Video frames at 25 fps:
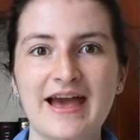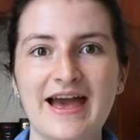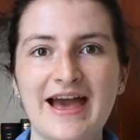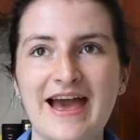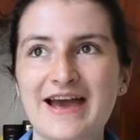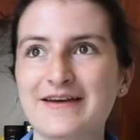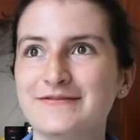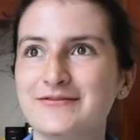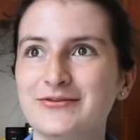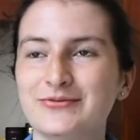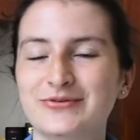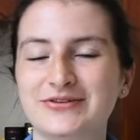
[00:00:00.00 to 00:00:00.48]

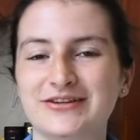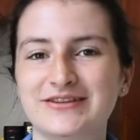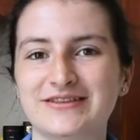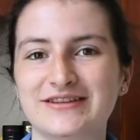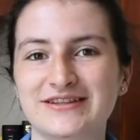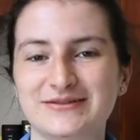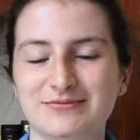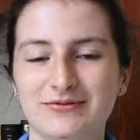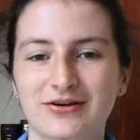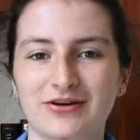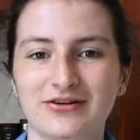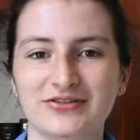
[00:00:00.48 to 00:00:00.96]
everyone in
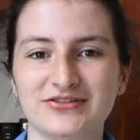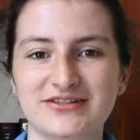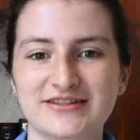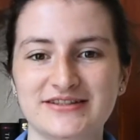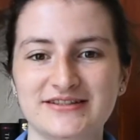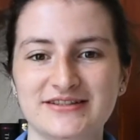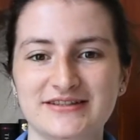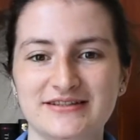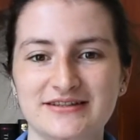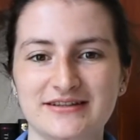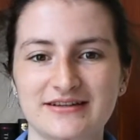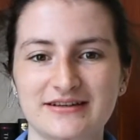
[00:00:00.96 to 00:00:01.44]
this world
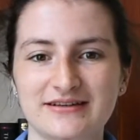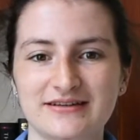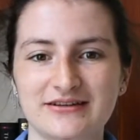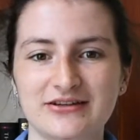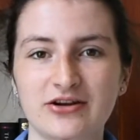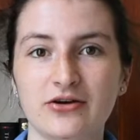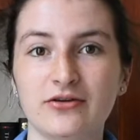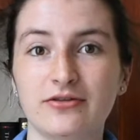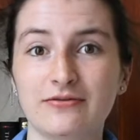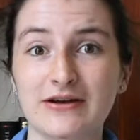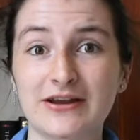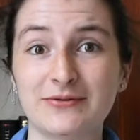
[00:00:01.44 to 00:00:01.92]
just, you
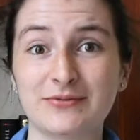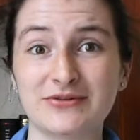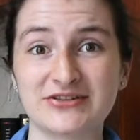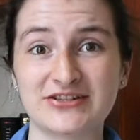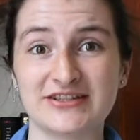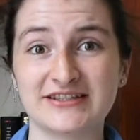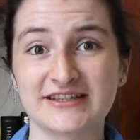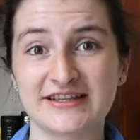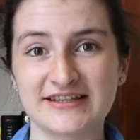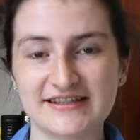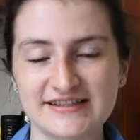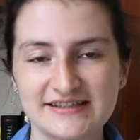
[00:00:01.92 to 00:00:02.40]
know, thread
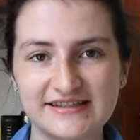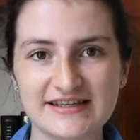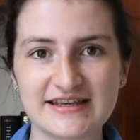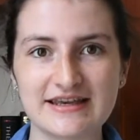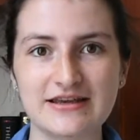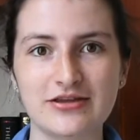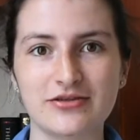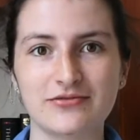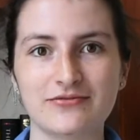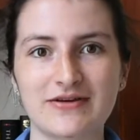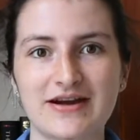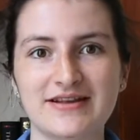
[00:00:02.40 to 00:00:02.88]
witches can see
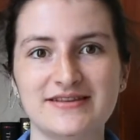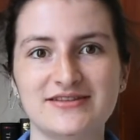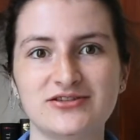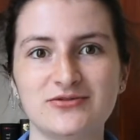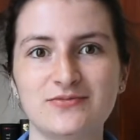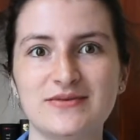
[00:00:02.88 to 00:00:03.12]
threads,